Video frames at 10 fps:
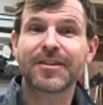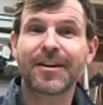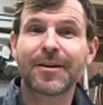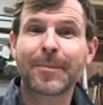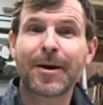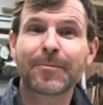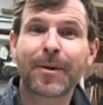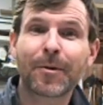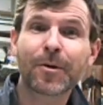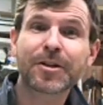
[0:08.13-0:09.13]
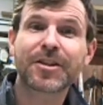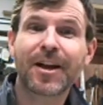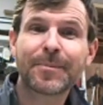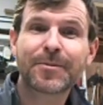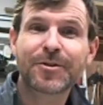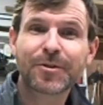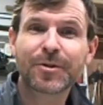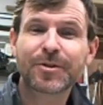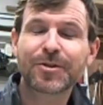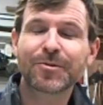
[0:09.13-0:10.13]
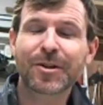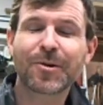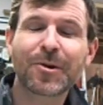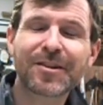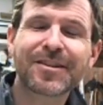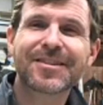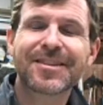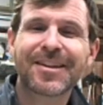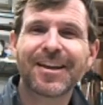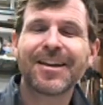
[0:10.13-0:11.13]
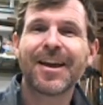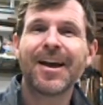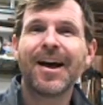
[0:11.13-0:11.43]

my workshop to record this today.